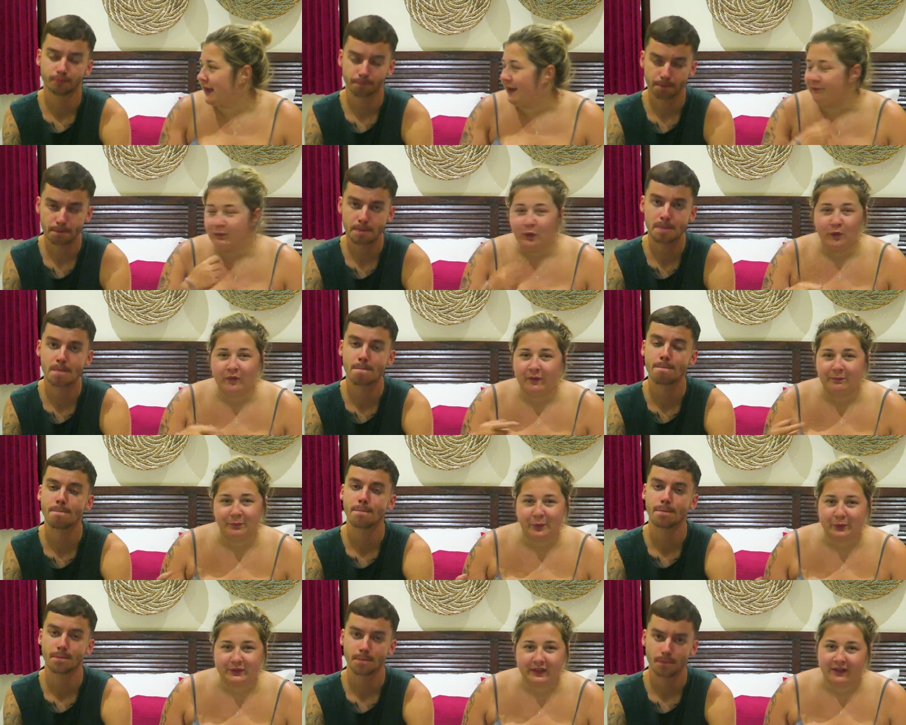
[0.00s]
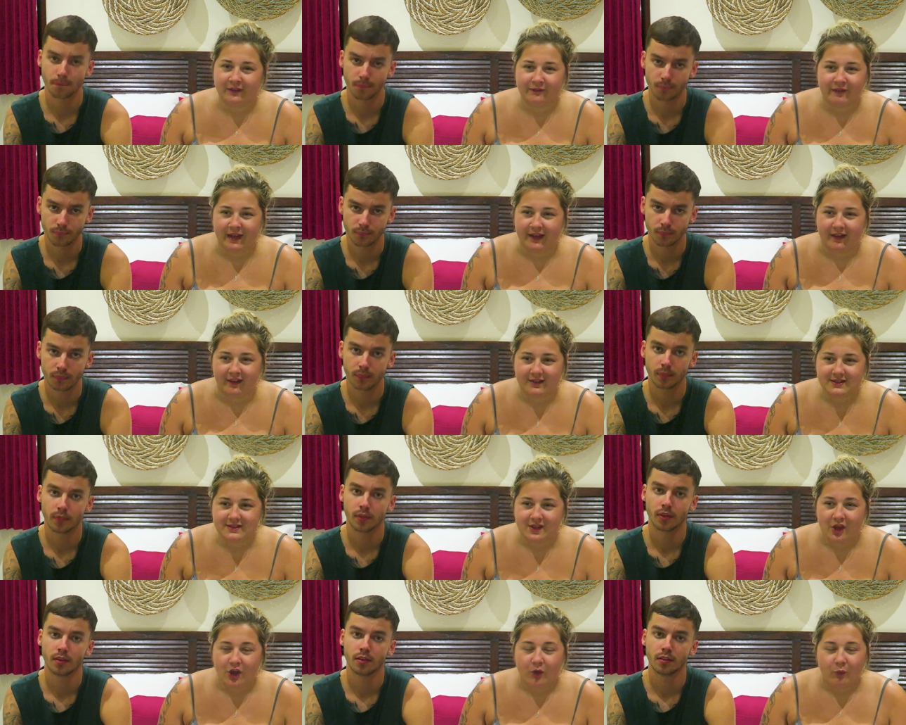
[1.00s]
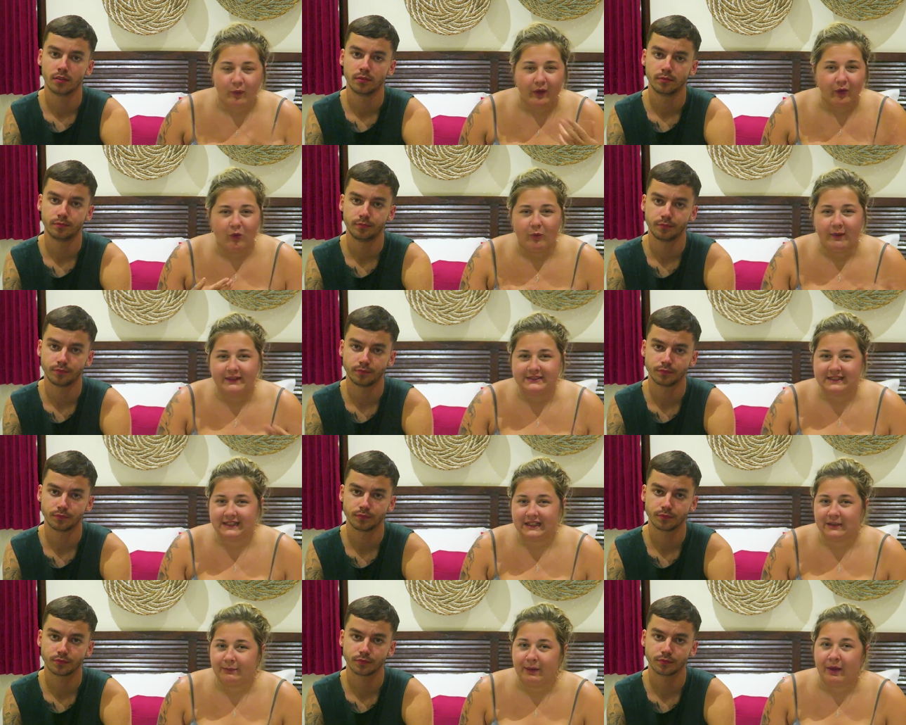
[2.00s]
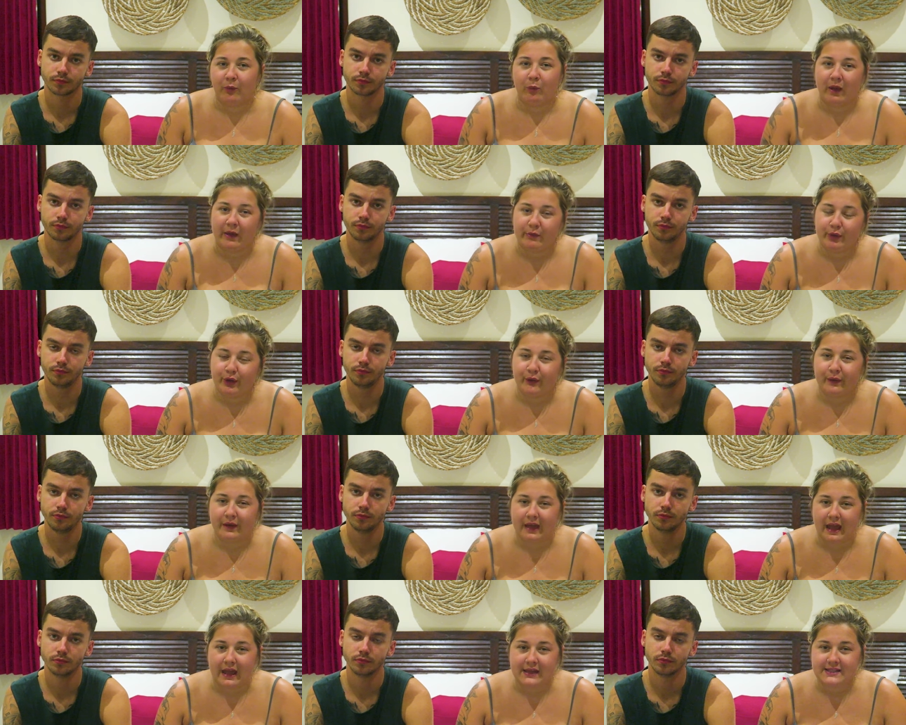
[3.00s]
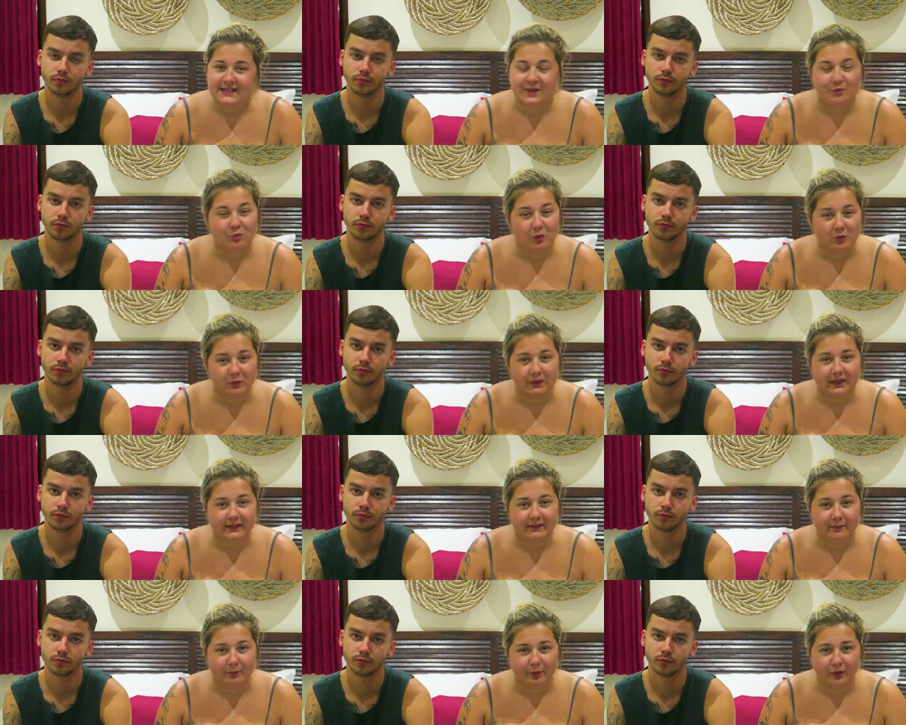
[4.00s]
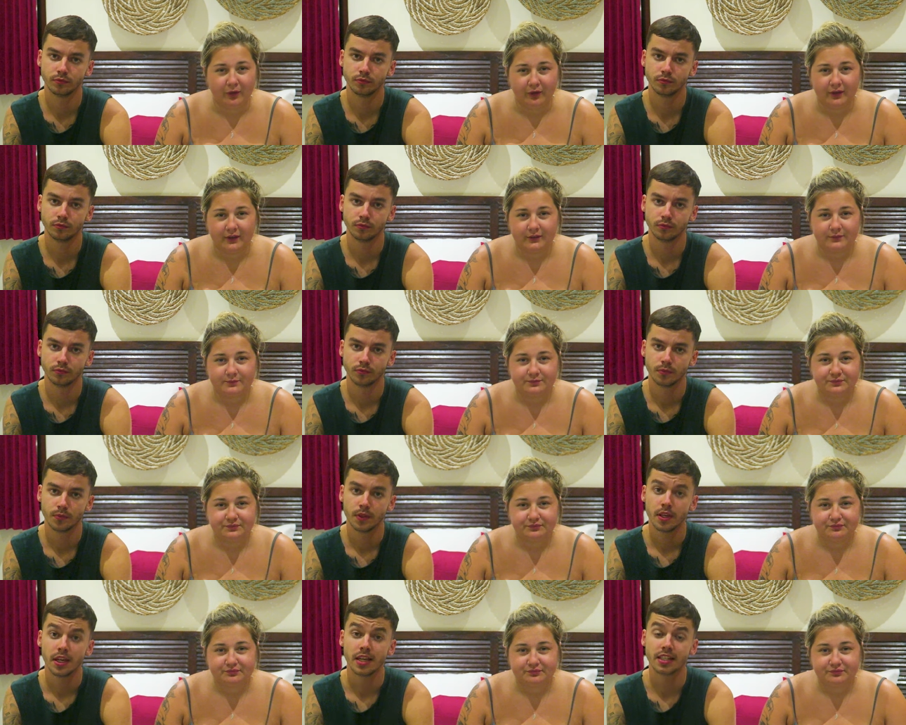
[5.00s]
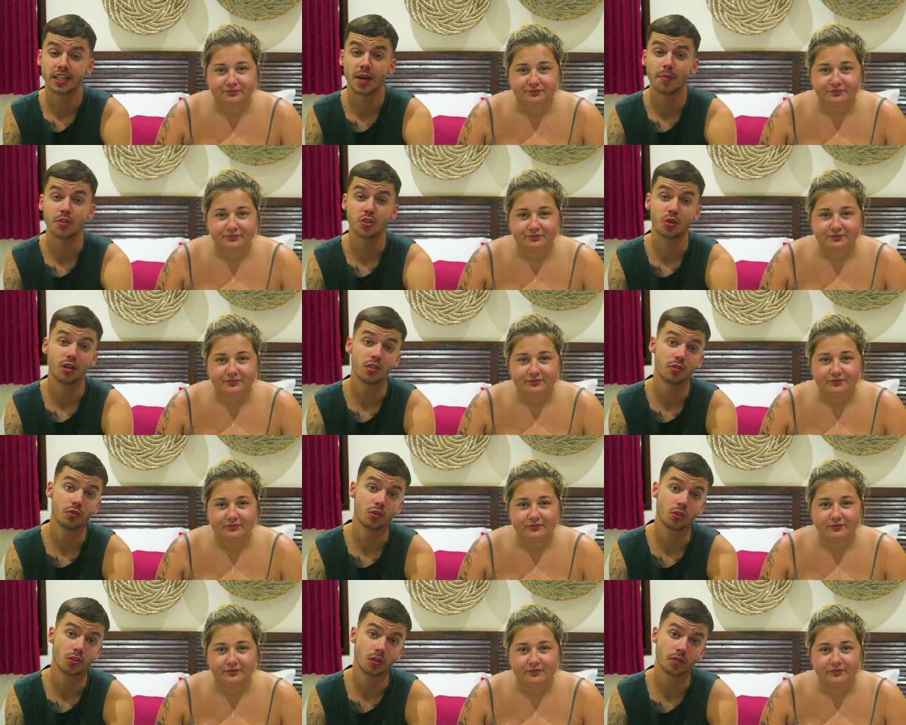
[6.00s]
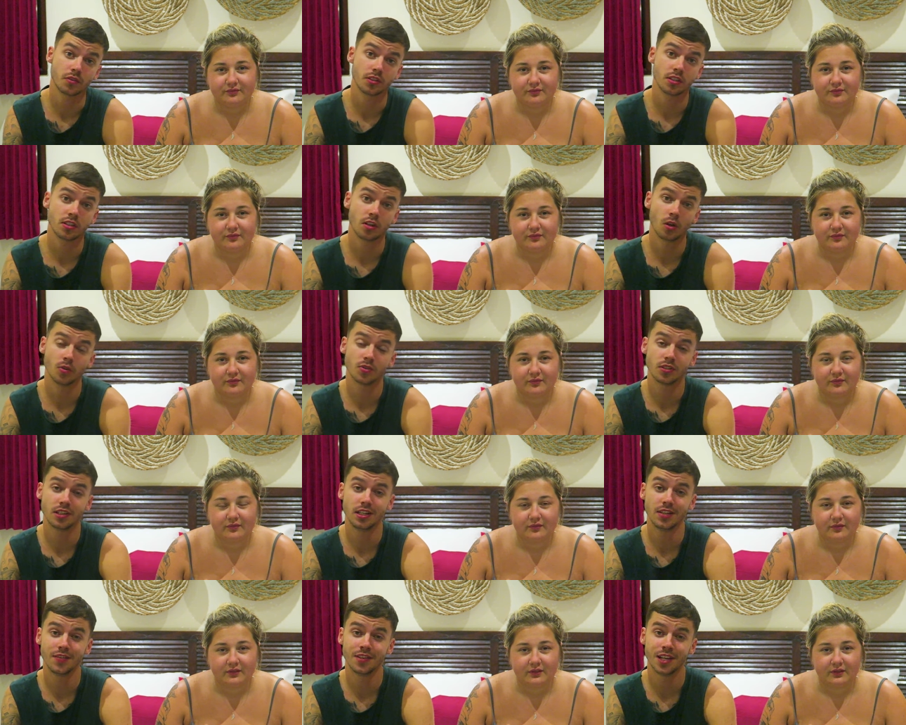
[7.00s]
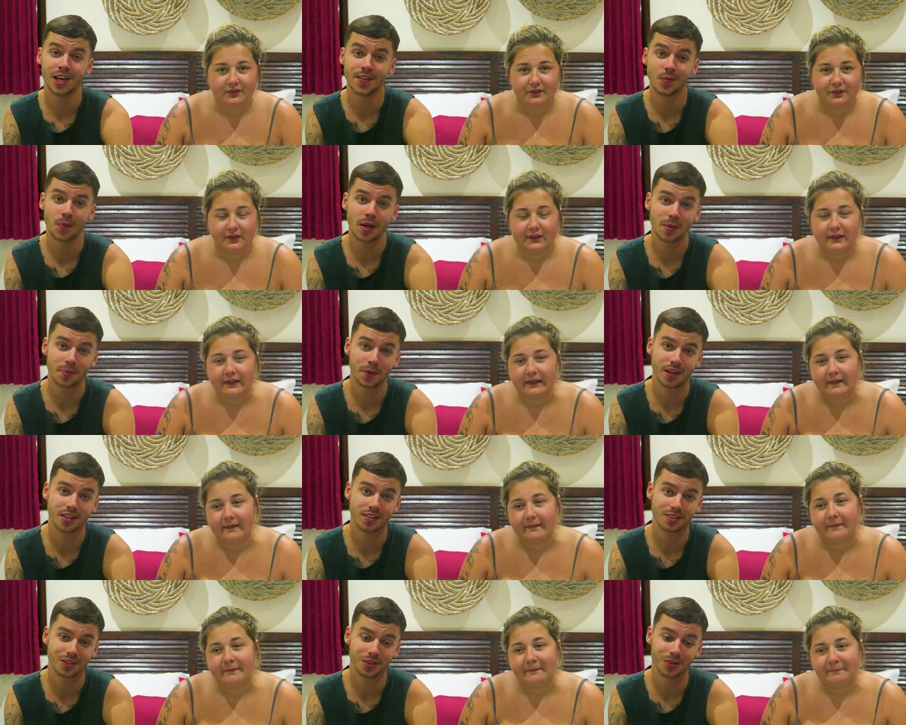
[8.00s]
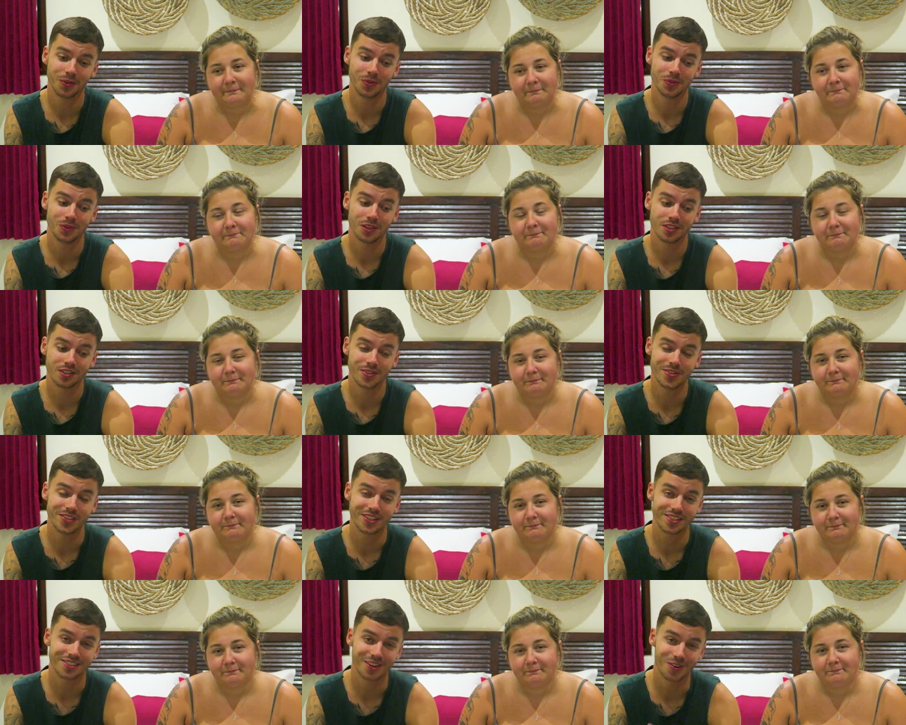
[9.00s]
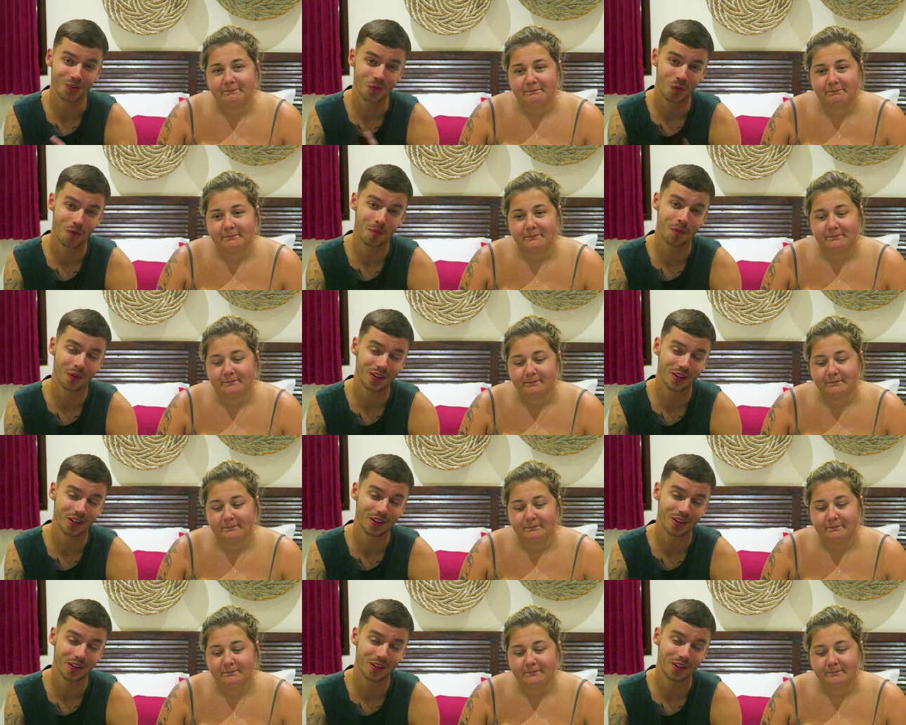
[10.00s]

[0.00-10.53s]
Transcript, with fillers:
Speaker 1: we have nothing booked in advance. We're always thinking about where we're going next and what we need to book.
Speaker 2: It can be stressful because obviously you're constantly living out of a backpack, so as soon as you get settled in one